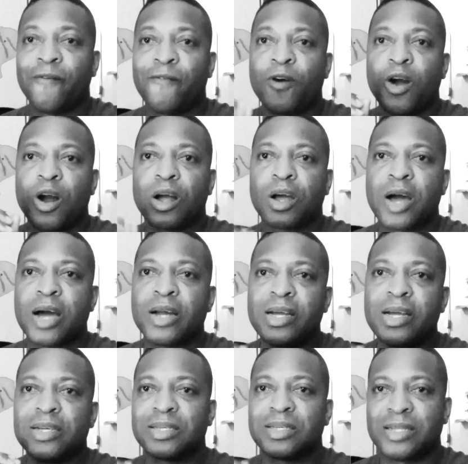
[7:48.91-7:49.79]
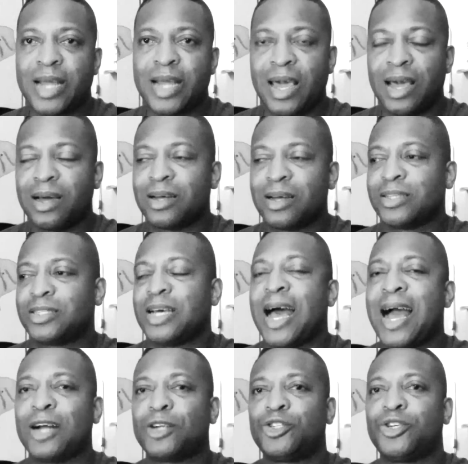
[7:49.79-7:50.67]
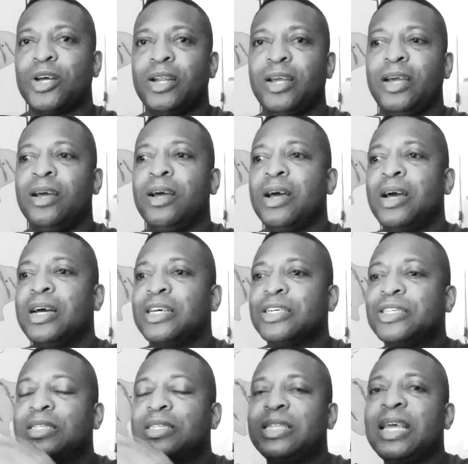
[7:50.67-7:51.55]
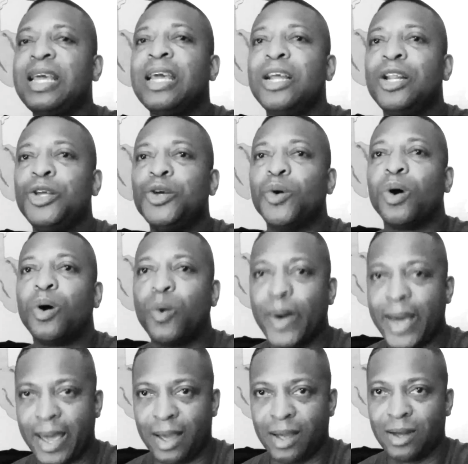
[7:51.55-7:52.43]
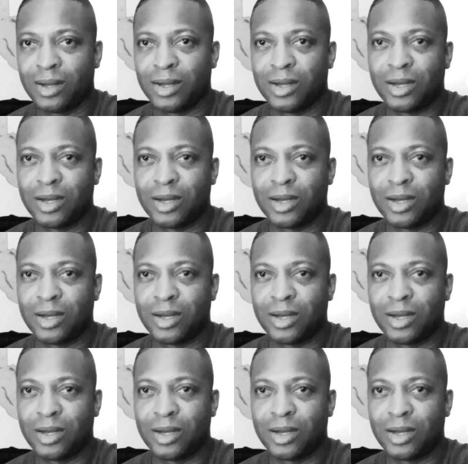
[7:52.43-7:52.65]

for a cunning snake to actually steal you away,